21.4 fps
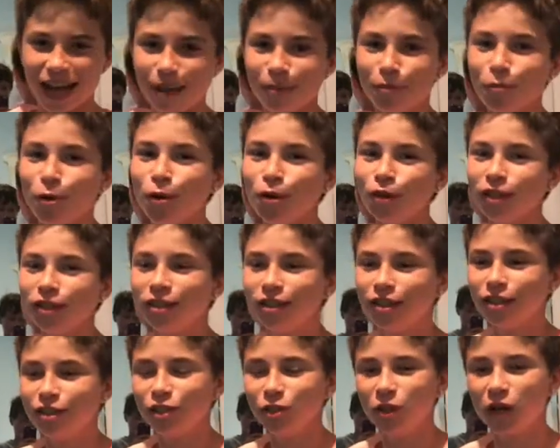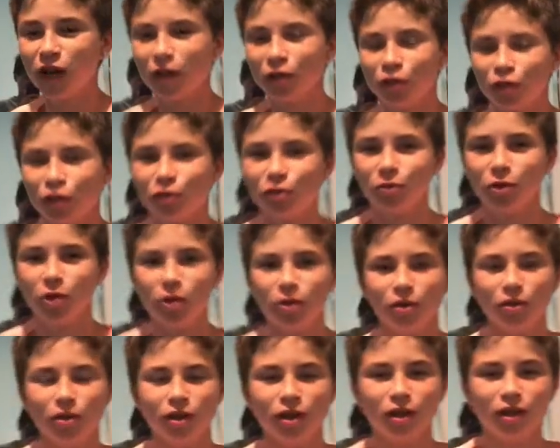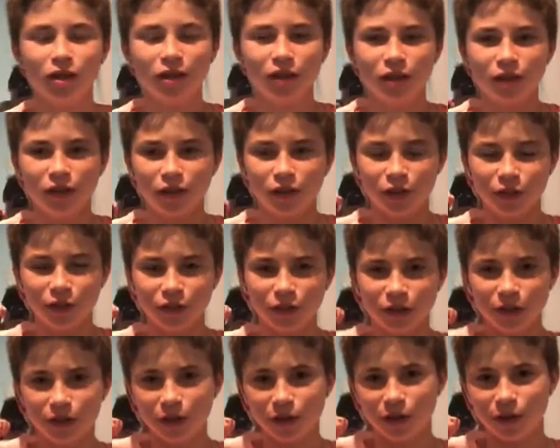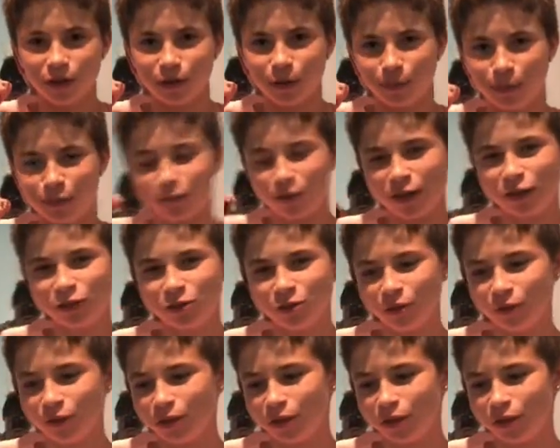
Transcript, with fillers: I'm going to teach you how to throw your yo-yo, a professional